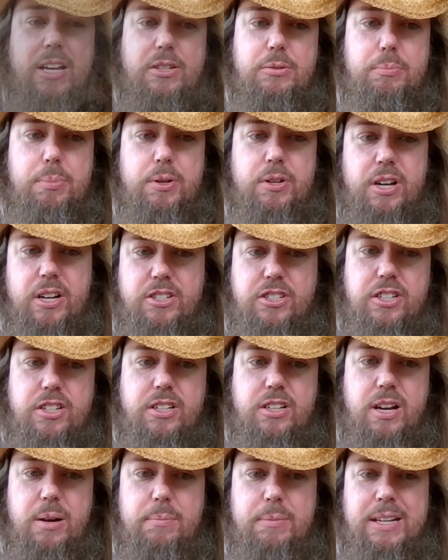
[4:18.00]
by his
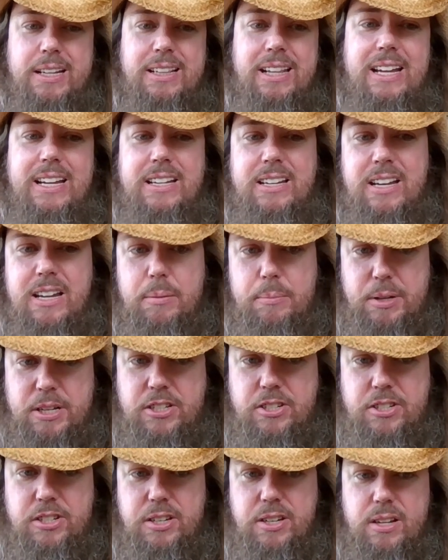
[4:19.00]
production company, Leighton
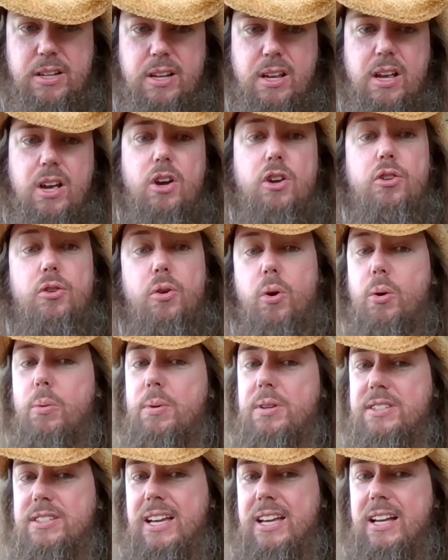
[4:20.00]
Image.
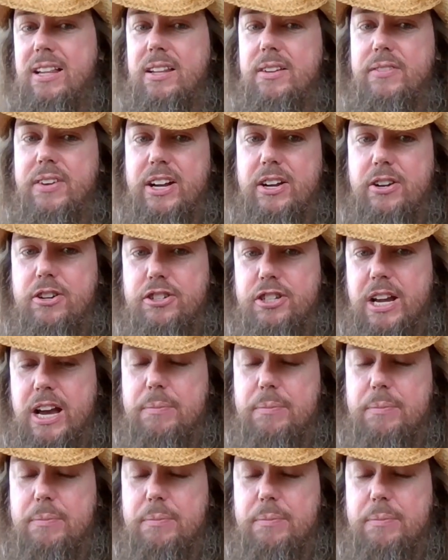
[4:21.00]
Nor was the elevator